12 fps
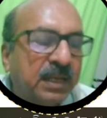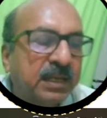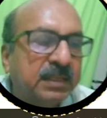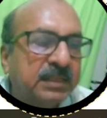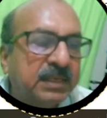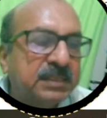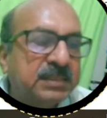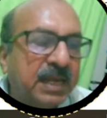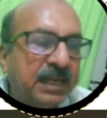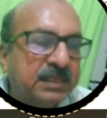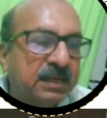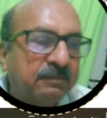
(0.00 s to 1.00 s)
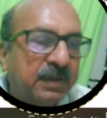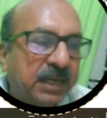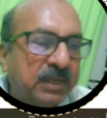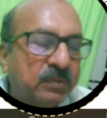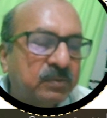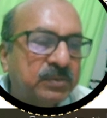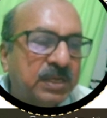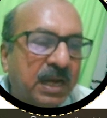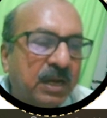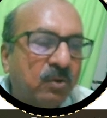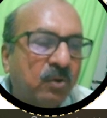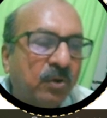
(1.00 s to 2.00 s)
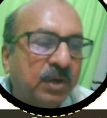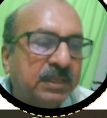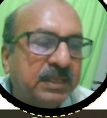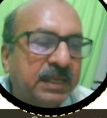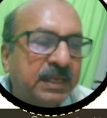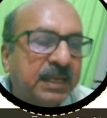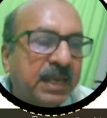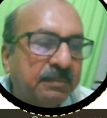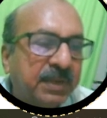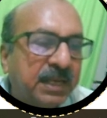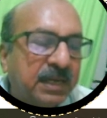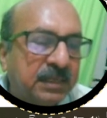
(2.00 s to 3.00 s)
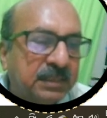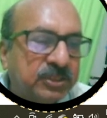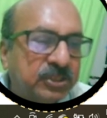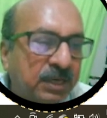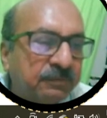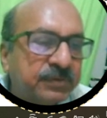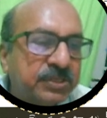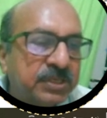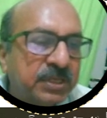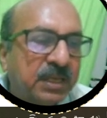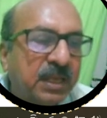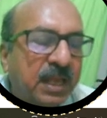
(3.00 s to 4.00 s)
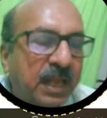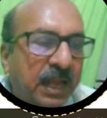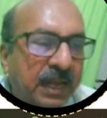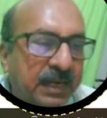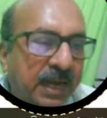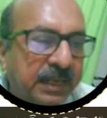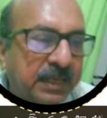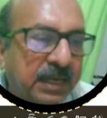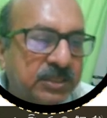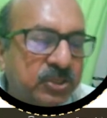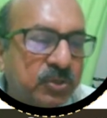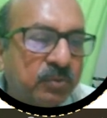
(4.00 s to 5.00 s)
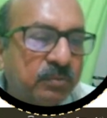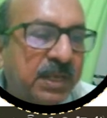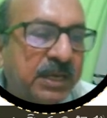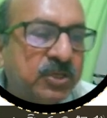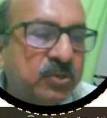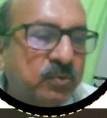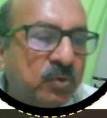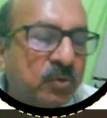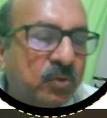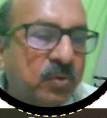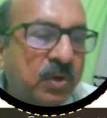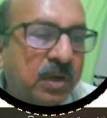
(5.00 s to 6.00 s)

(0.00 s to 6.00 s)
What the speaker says: These delta values are called the chemical shifts, and I assume that you know